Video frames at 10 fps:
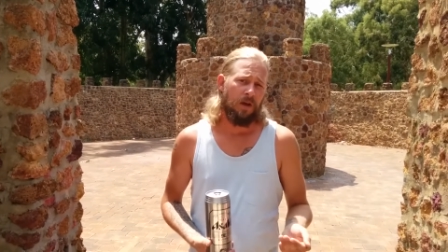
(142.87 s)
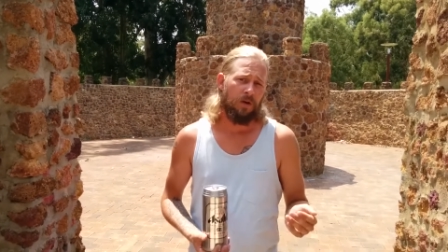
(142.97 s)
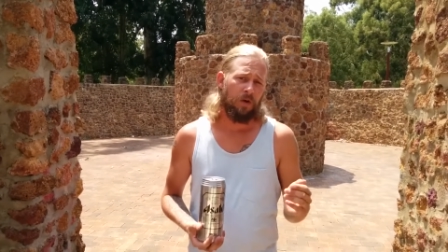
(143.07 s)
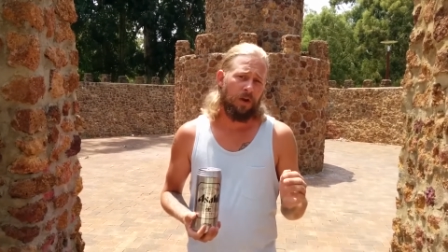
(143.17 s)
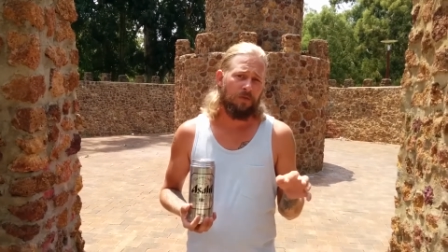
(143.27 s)

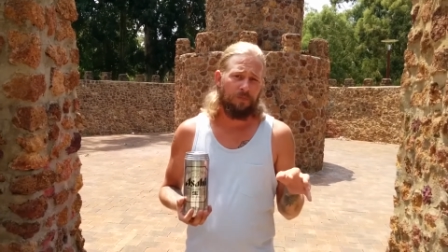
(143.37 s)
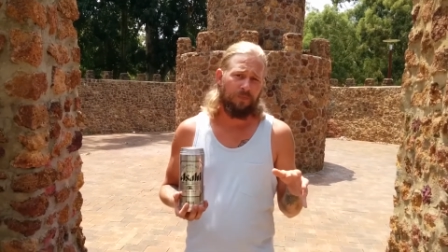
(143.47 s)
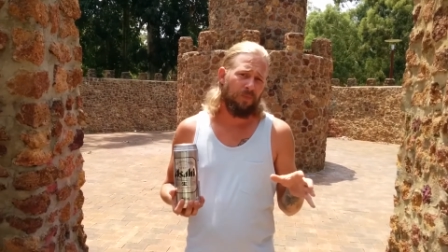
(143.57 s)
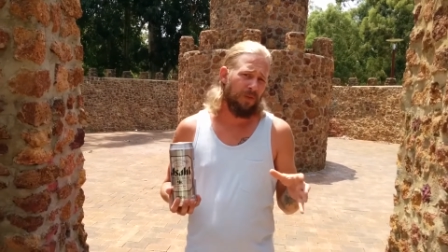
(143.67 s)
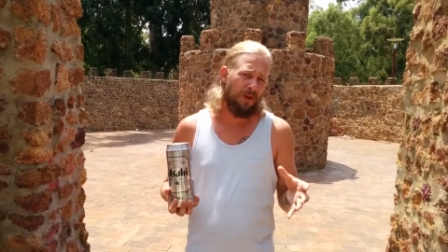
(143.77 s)
We've got a
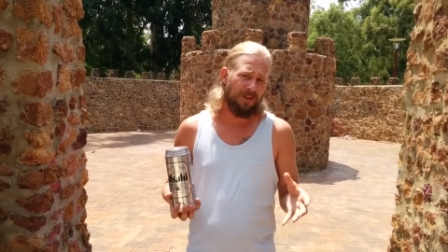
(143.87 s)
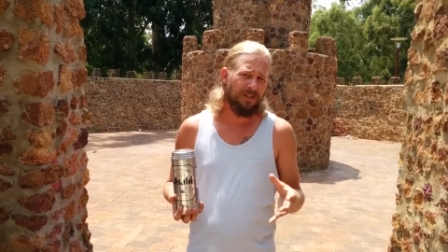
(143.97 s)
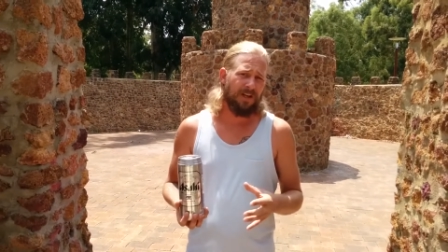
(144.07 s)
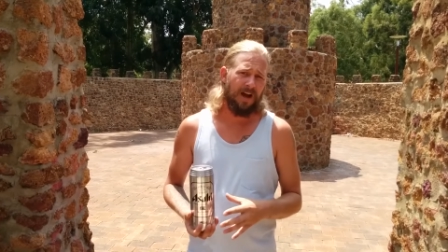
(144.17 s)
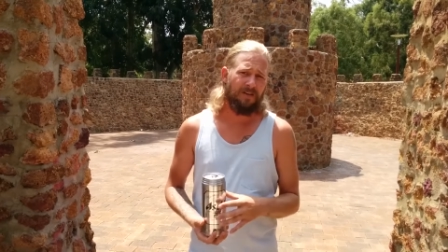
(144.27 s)
lot
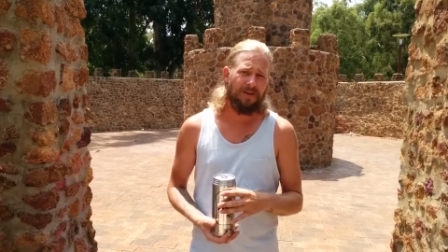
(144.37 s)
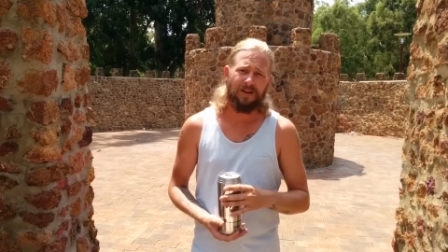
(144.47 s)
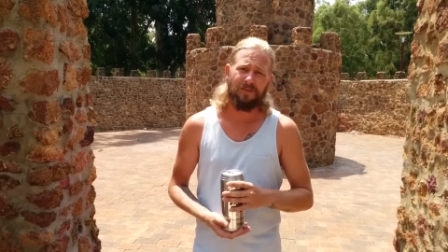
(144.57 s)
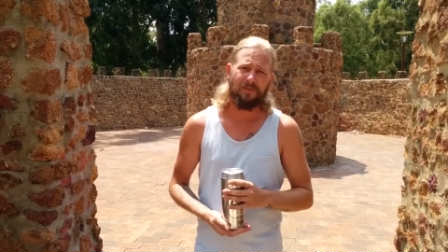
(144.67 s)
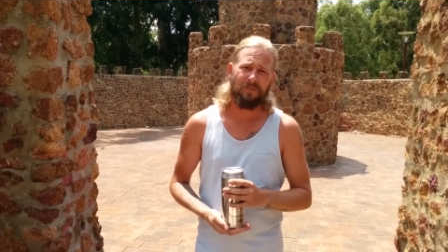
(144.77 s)
to
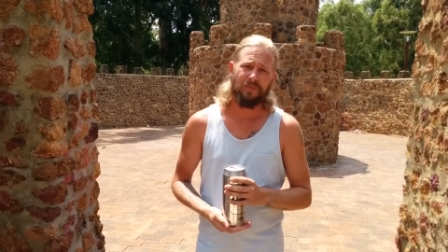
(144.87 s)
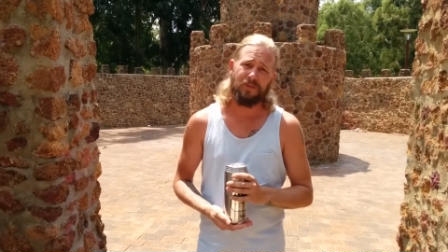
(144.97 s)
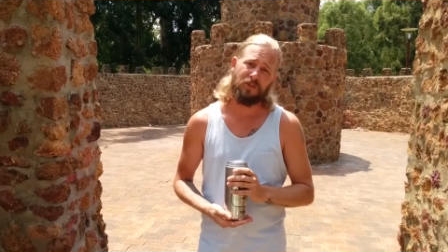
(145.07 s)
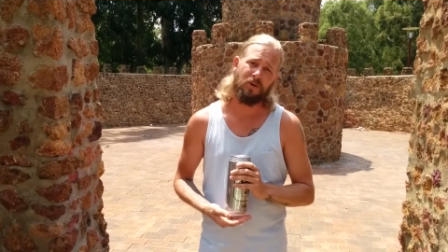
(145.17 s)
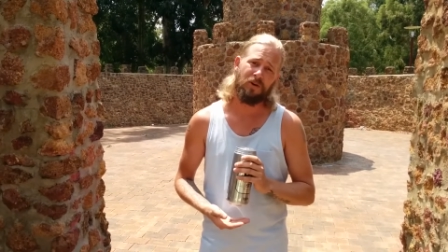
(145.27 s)
cover.
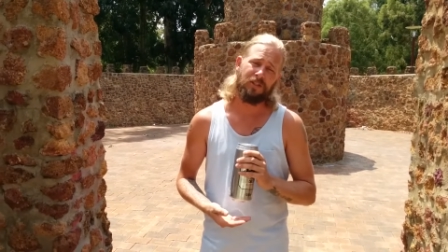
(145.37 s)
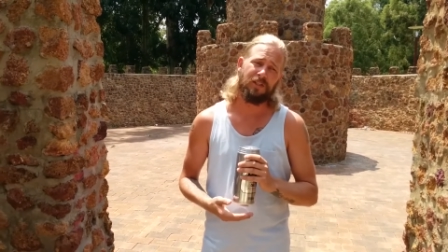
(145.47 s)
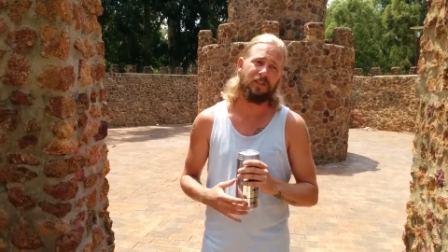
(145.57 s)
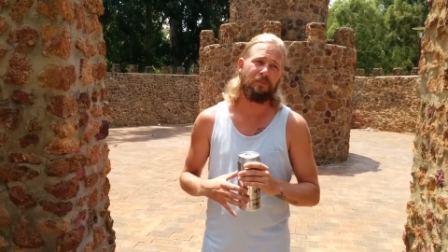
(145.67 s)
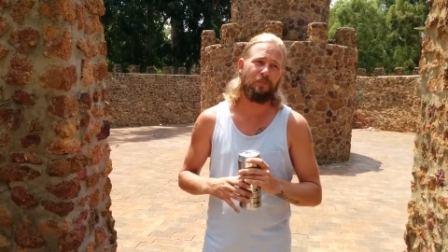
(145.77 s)
Doors
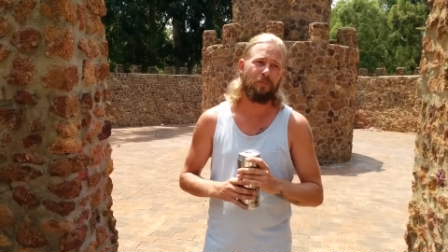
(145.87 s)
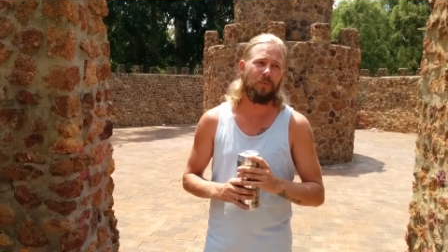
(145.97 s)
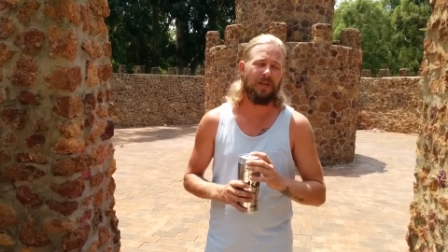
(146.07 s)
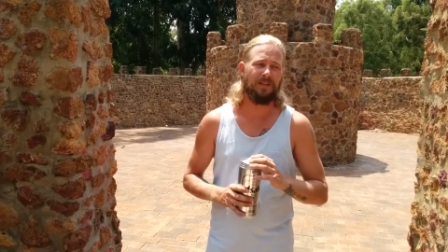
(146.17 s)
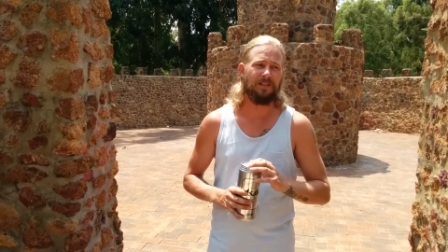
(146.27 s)
is a
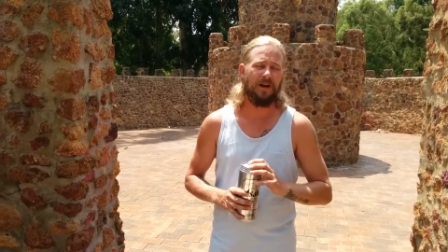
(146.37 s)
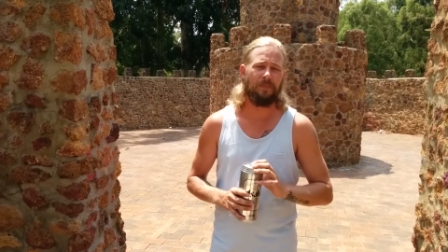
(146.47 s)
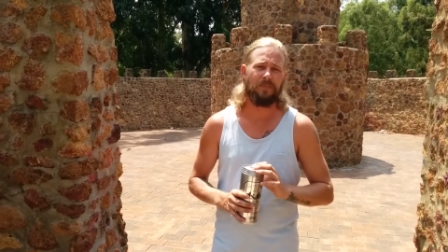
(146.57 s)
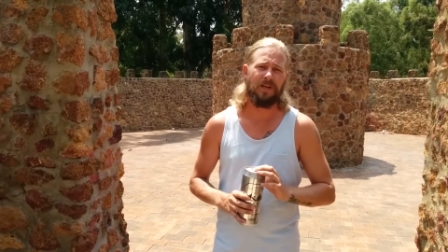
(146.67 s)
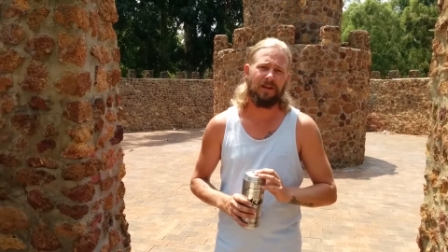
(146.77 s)
big
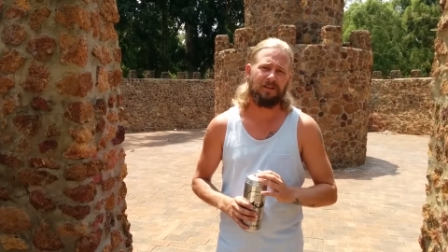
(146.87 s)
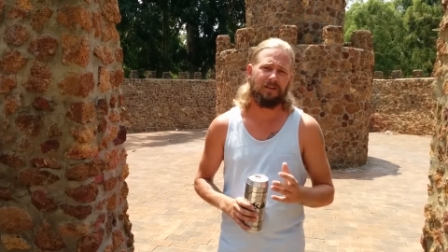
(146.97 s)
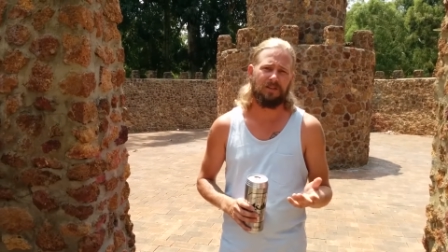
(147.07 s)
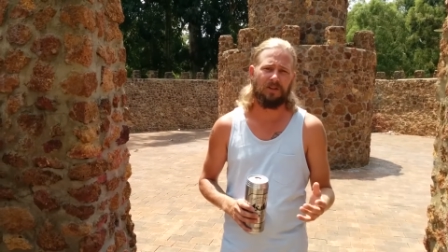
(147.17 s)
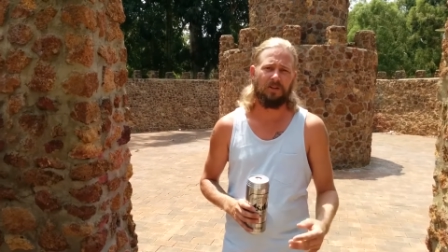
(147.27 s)
subject,
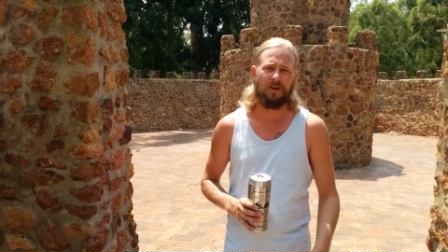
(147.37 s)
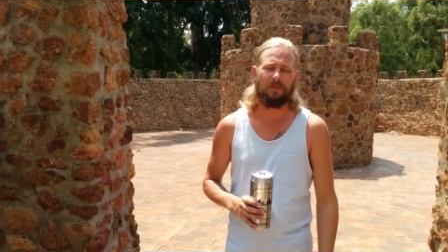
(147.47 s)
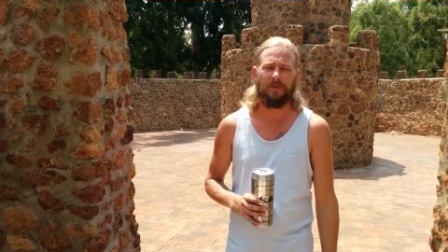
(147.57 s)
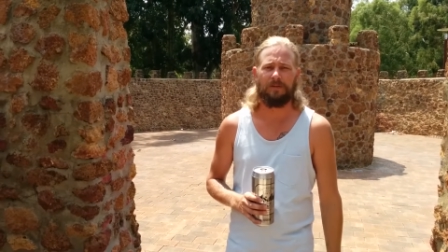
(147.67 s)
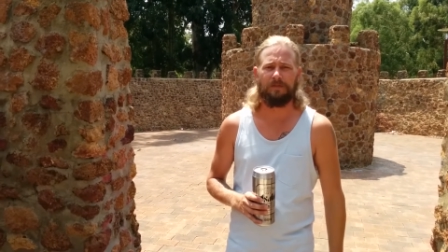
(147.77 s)
there's a
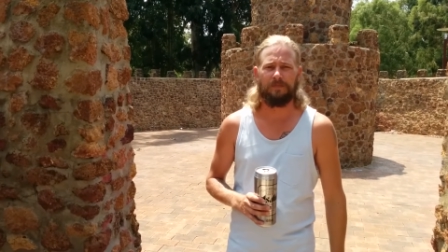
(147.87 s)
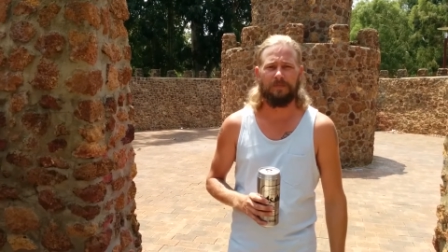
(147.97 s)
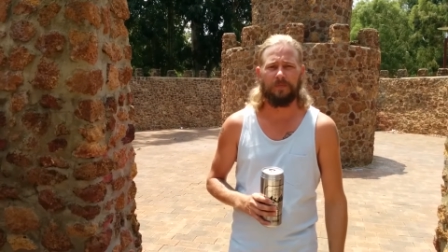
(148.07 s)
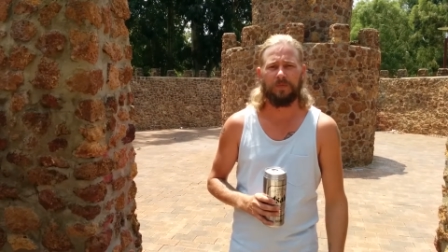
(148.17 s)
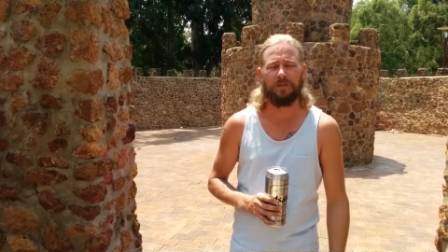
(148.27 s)
lot of
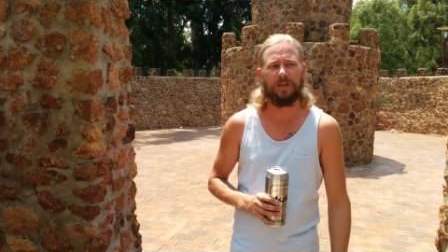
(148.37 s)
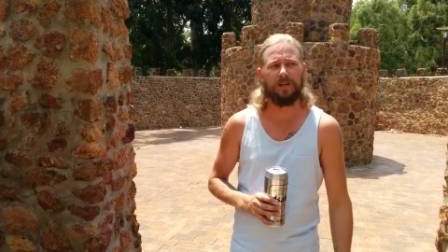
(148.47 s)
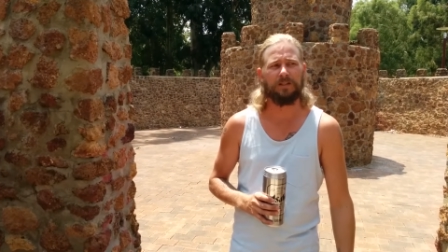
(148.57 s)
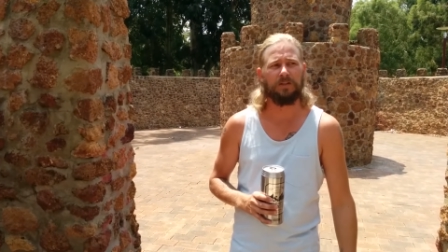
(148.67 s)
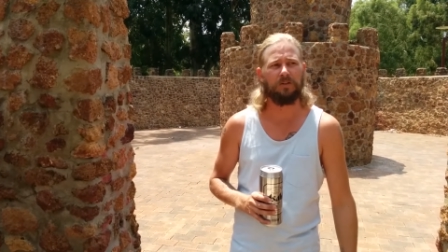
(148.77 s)

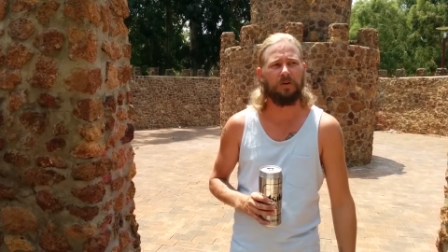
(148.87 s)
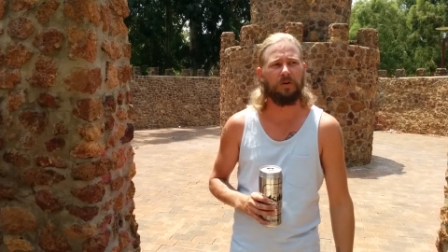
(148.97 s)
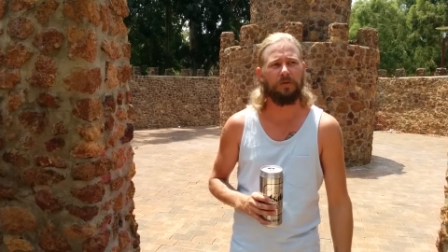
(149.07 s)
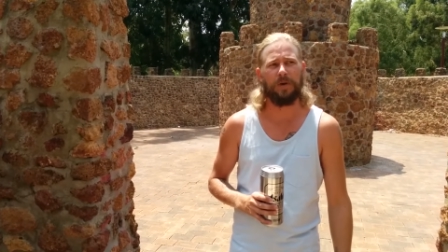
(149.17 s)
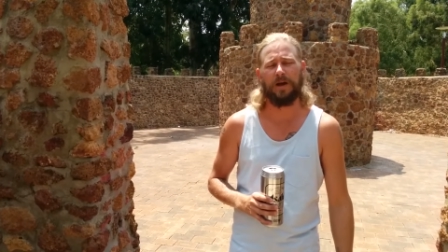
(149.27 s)
things to
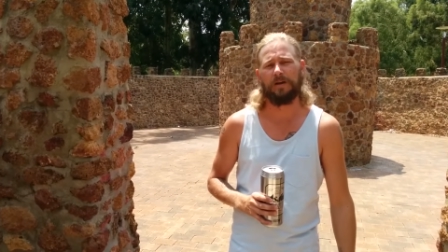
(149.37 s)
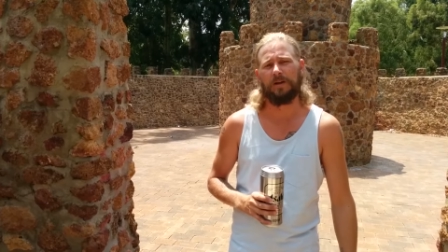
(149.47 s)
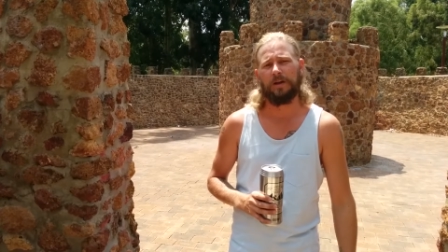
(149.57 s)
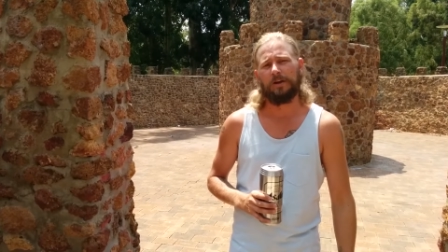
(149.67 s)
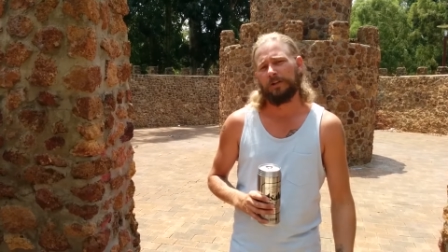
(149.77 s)
talk about.
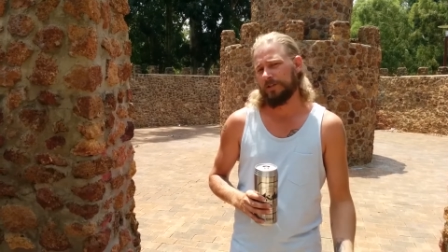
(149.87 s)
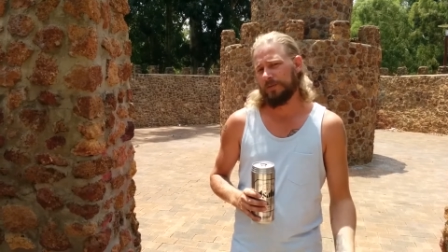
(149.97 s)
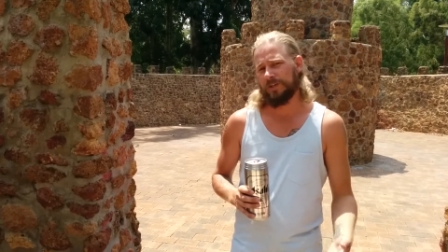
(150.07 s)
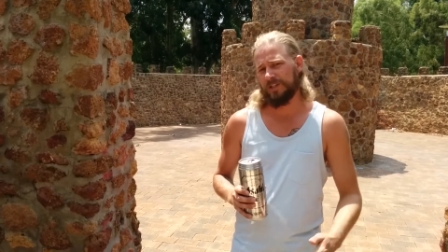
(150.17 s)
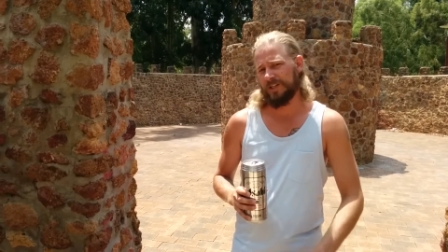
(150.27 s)
So
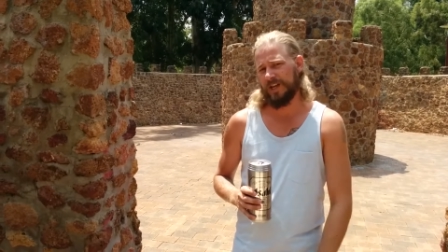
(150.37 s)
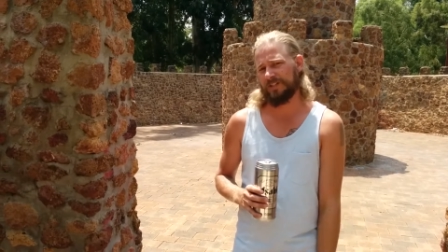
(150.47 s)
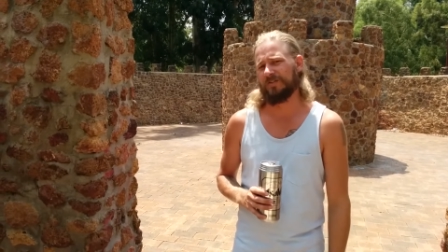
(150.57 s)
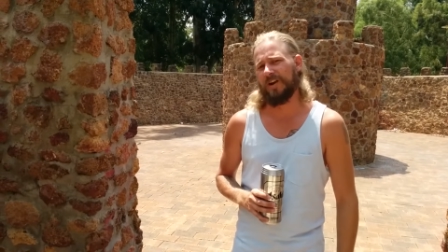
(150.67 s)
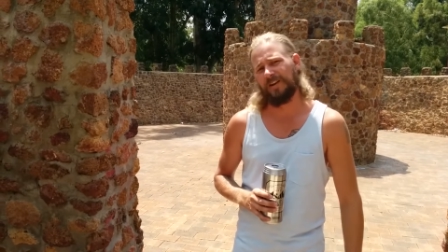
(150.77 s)
we should get
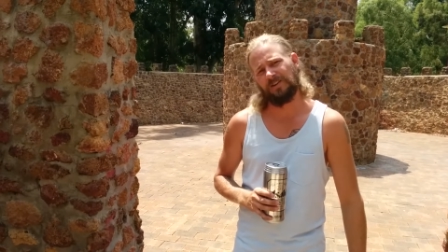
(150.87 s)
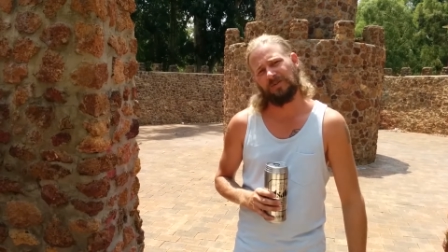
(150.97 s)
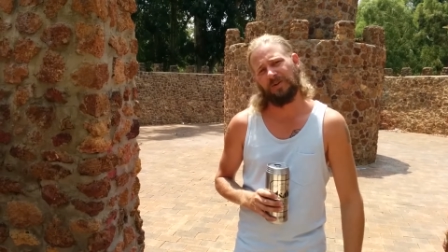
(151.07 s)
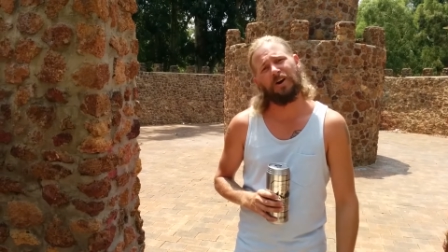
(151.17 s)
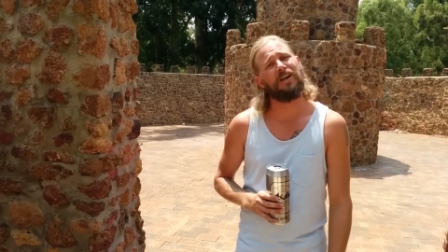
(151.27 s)
straight
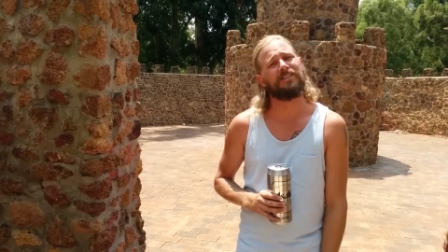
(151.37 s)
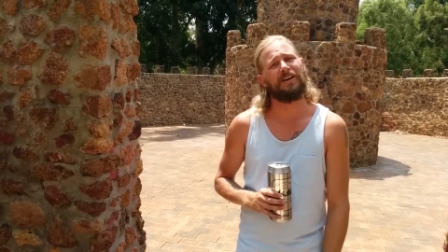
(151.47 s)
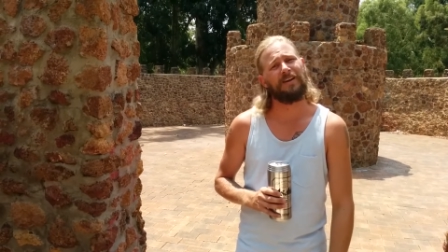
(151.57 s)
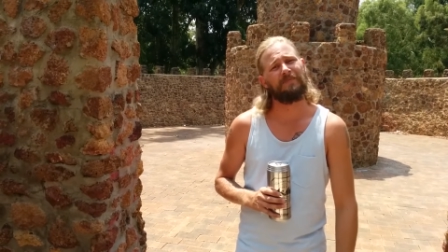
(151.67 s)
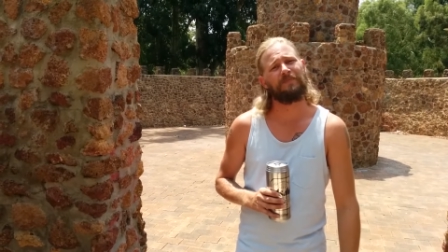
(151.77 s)
into it, I
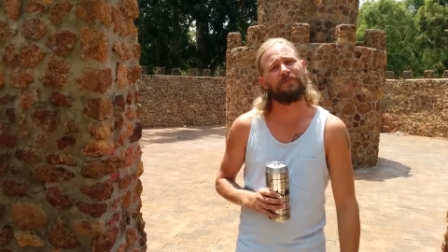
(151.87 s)
say.